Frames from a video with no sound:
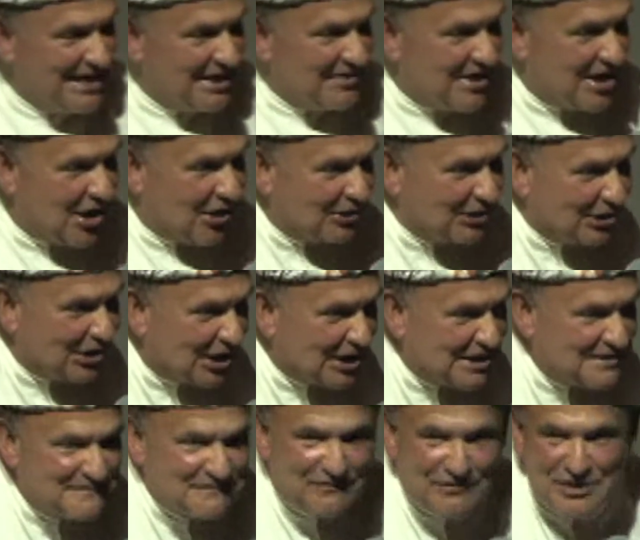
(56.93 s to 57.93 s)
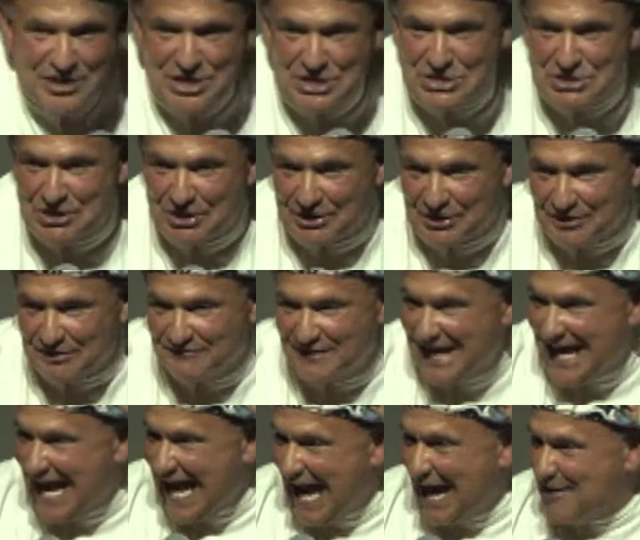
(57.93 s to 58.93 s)
They are looking for the nerve.
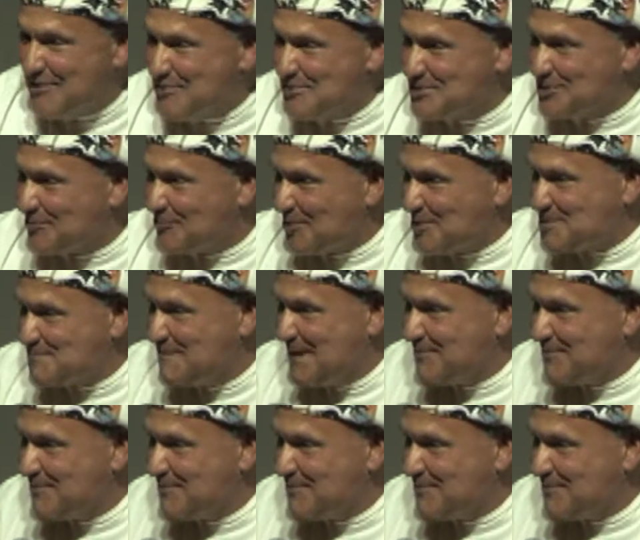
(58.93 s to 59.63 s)
And who's the worst